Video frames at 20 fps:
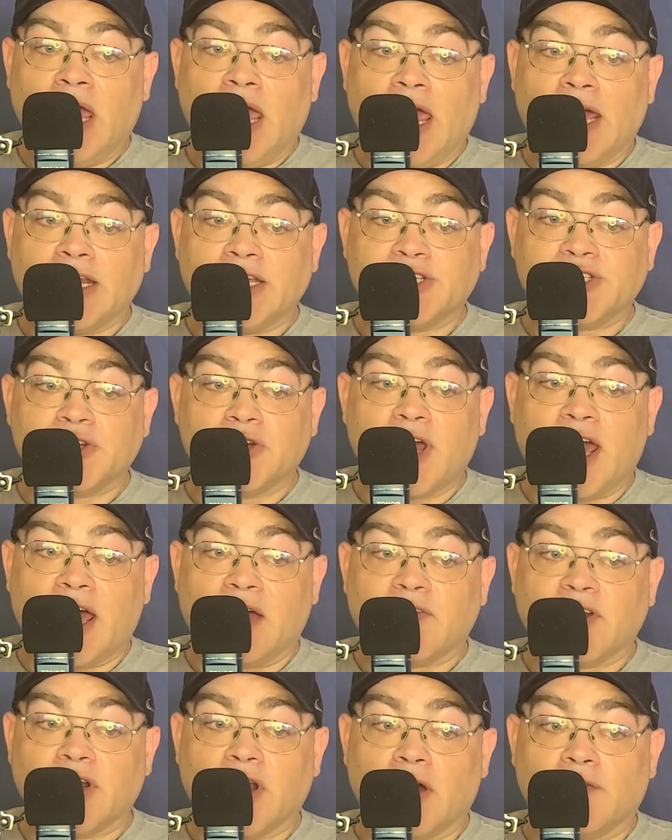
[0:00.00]
and he should
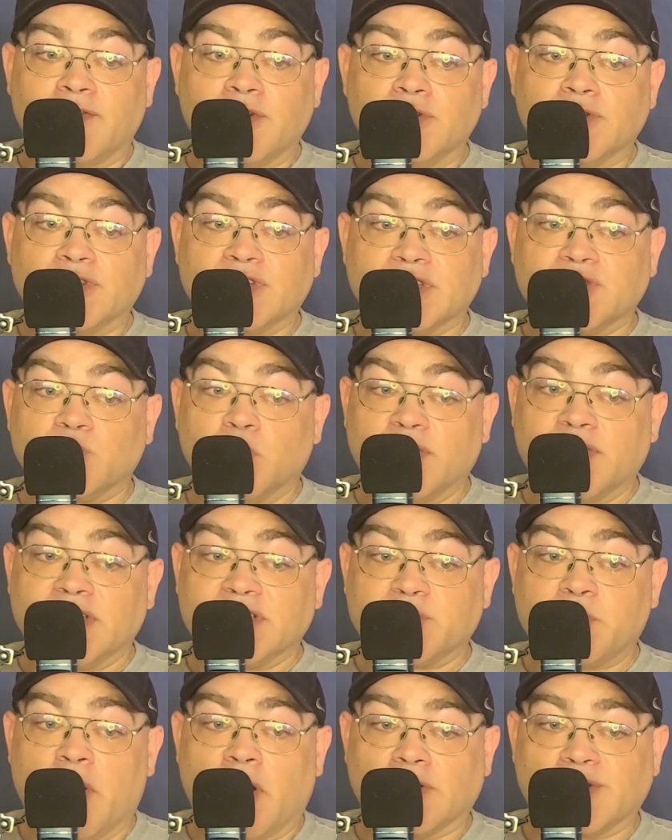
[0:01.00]
have enough uses with
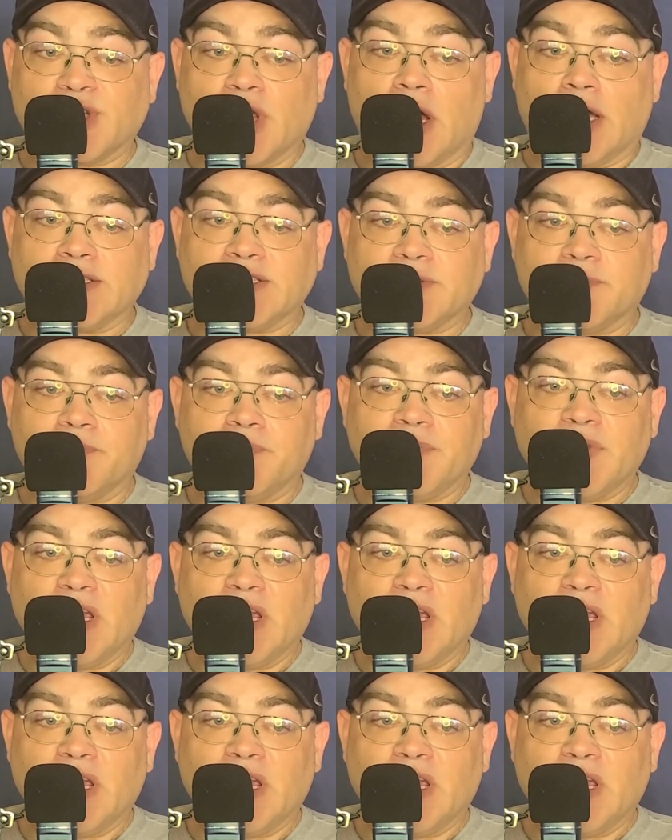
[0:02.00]
his spell slots.